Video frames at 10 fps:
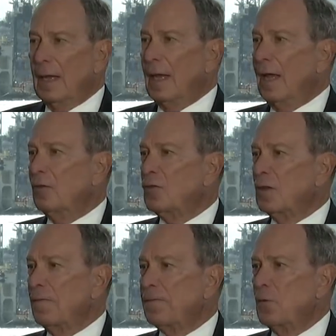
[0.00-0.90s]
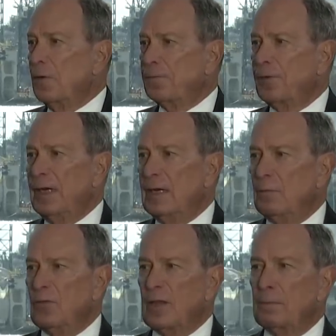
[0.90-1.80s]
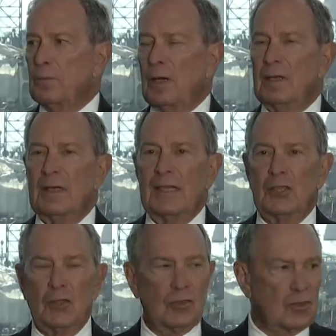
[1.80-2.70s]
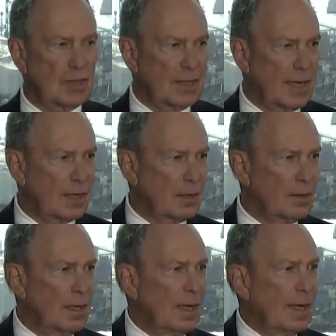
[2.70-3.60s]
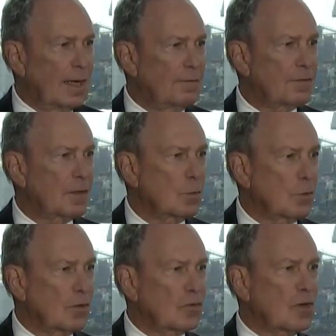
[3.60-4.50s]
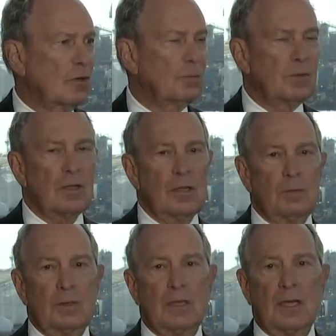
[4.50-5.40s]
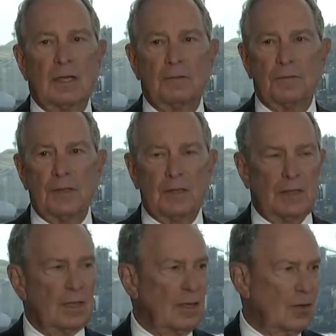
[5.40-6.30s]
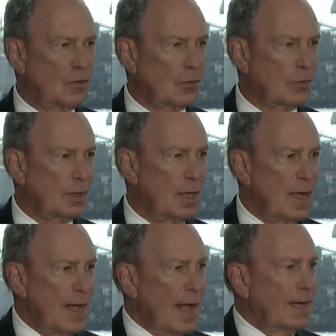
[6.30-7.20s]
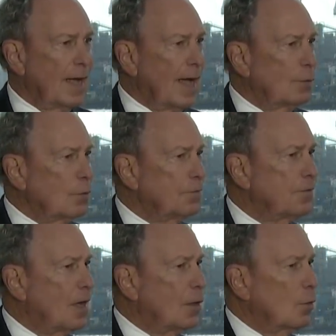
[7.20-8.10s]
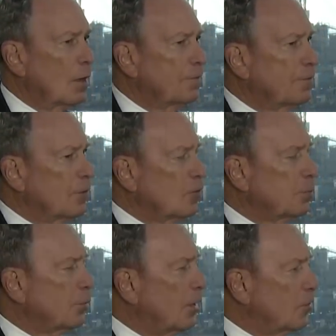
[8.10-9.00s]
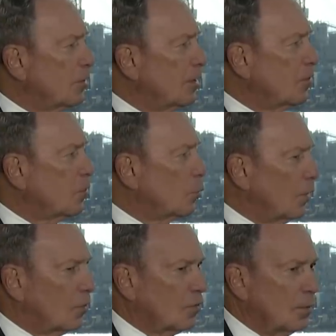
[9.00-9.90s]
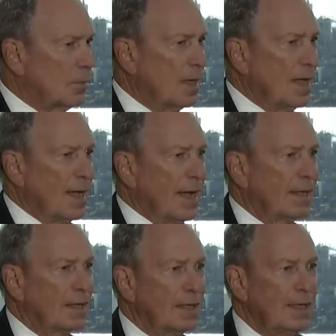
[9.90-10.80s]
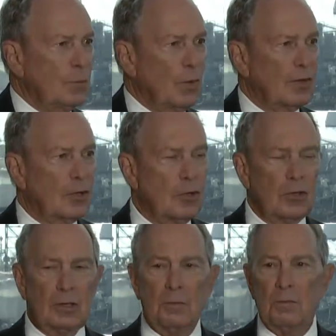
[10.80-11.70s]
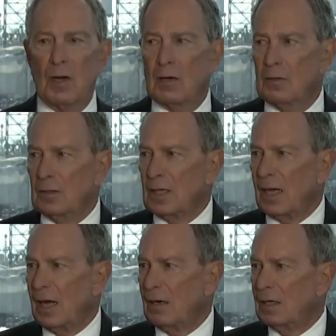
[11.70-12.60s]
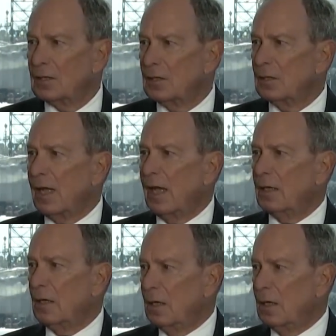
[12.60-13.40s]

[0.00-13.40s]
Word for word: and to the four freedoms that brought nations together after the worst global conflict in history. And I will follow our first president's wisdom and lead with good moral character and